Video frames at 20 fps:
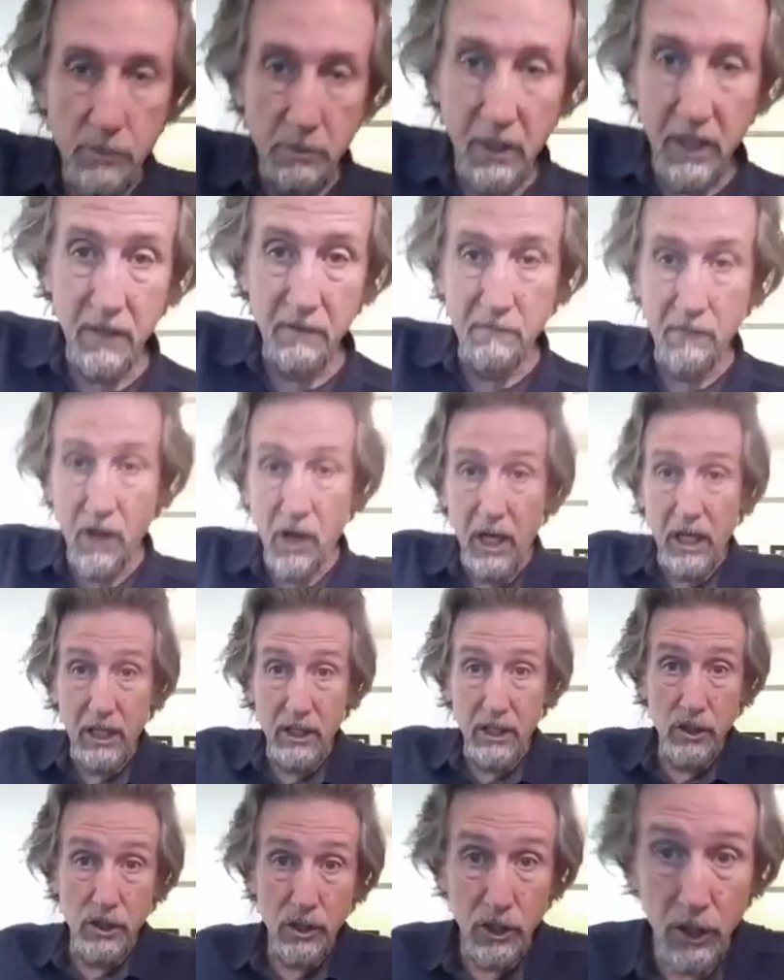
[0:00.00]
being very
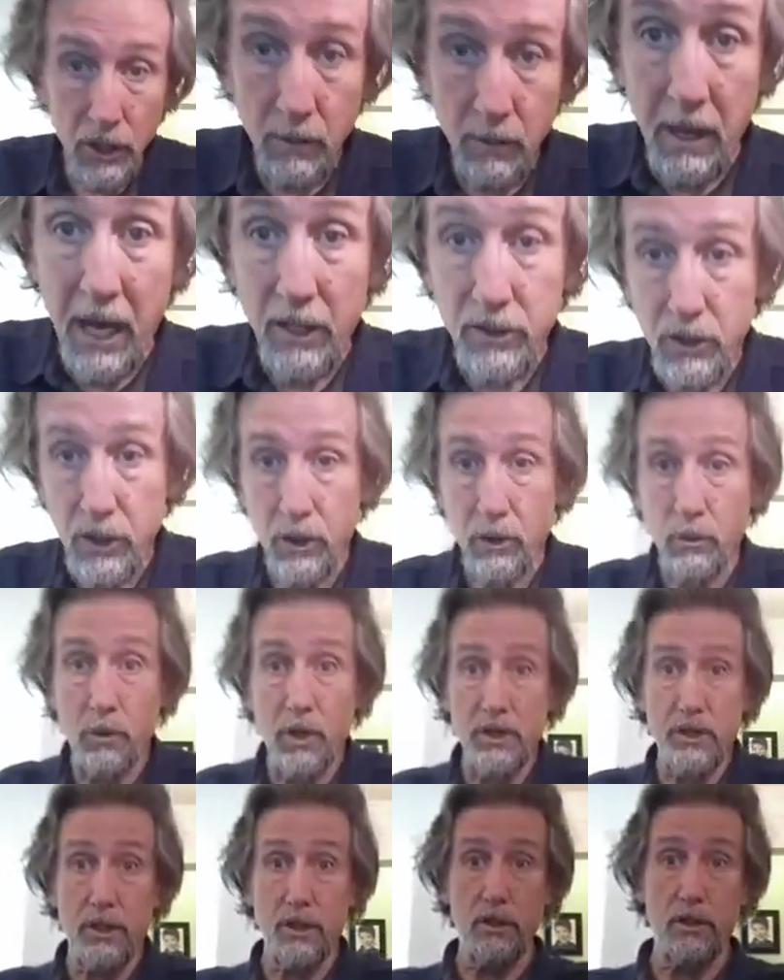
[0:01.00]
concerned about you and
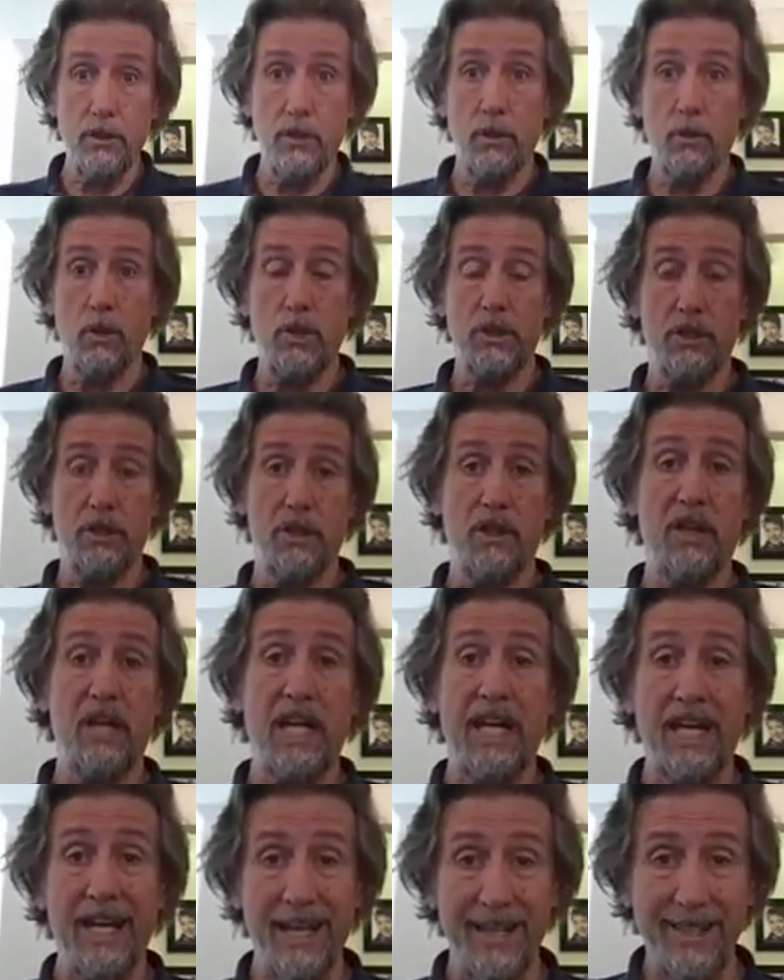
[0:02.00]
what you're doing and what you're
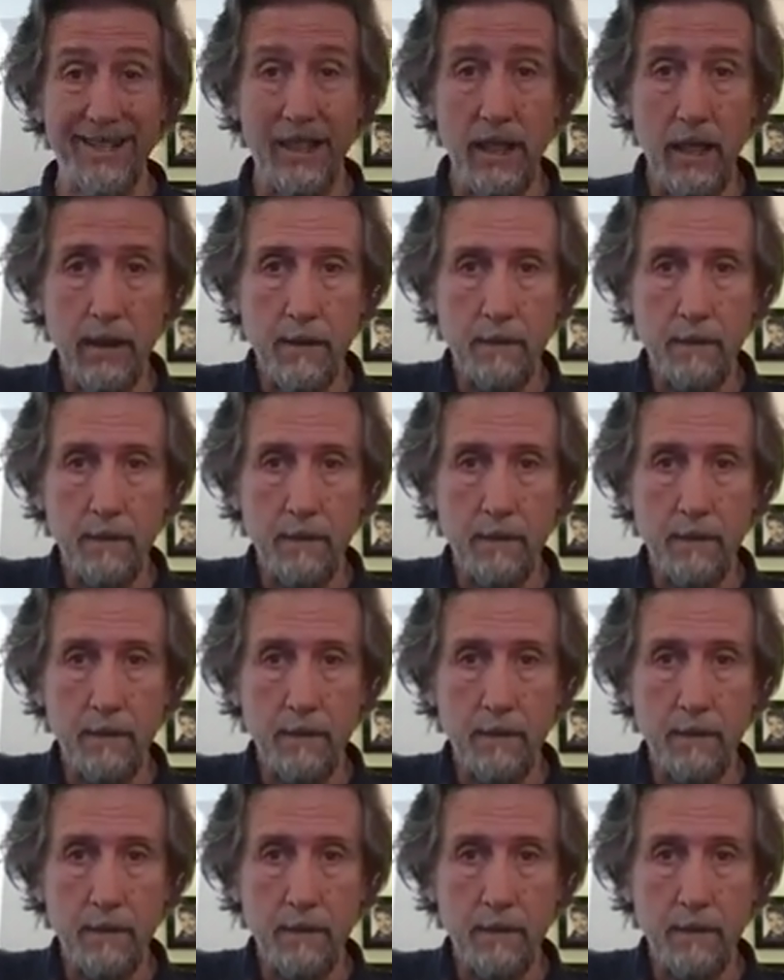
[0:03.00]
thinking,